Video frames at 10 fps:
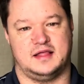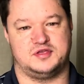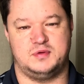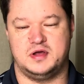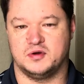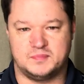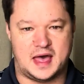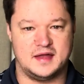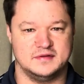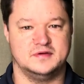Like you hear
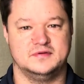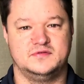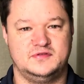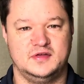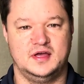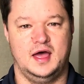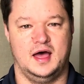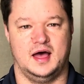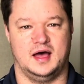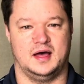bad news
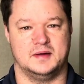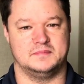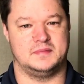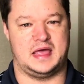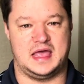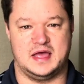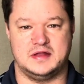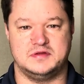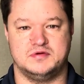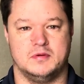
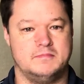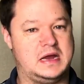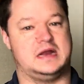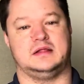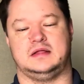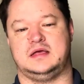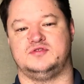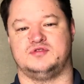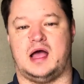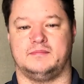and you immediately
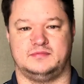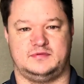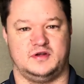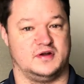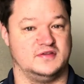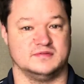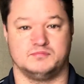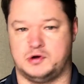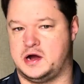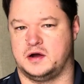drop to your knees in
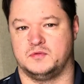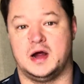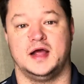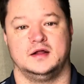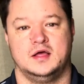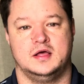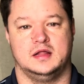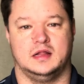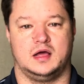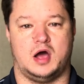prayer, right?
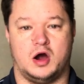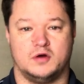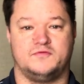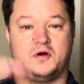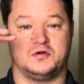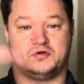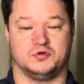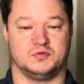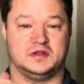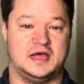Like our vertical
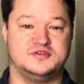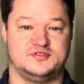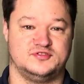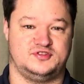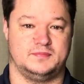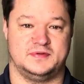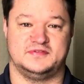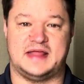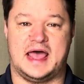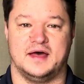relationship is
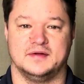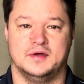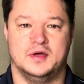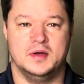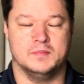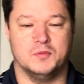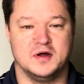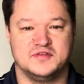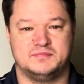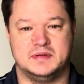down. But
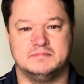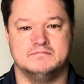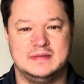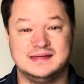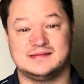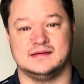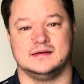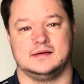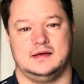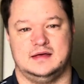what has been
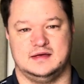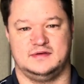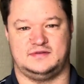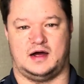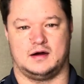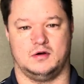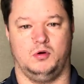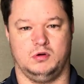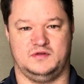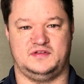missing is our
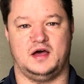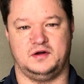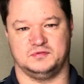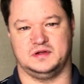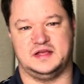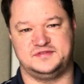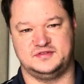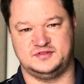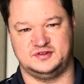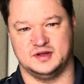horizontal
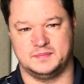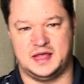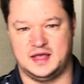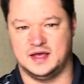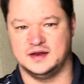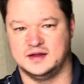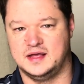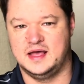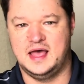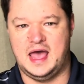relationship, and
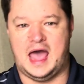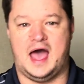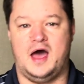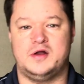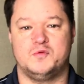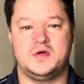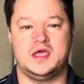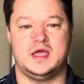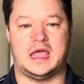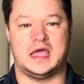how do
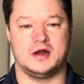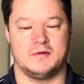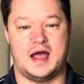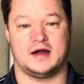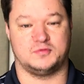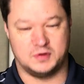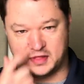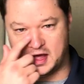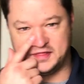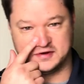we interact with
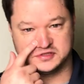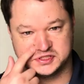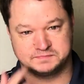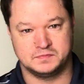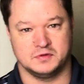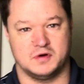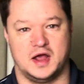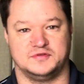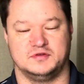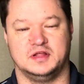others?
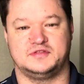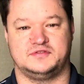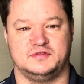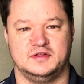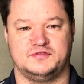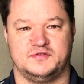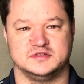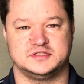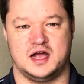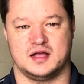Right? So let's
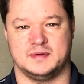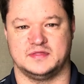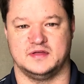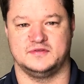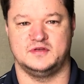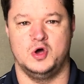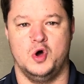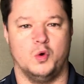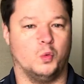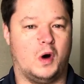first talk about this.
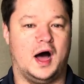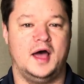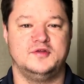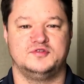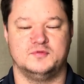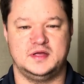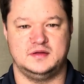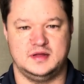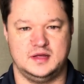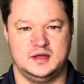Why do we
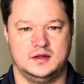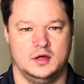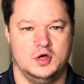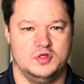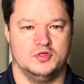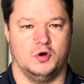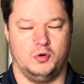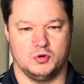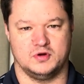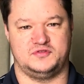need the
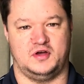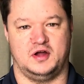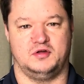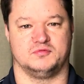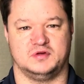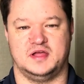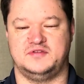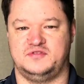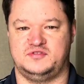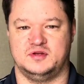horizontal
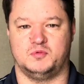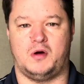relationship?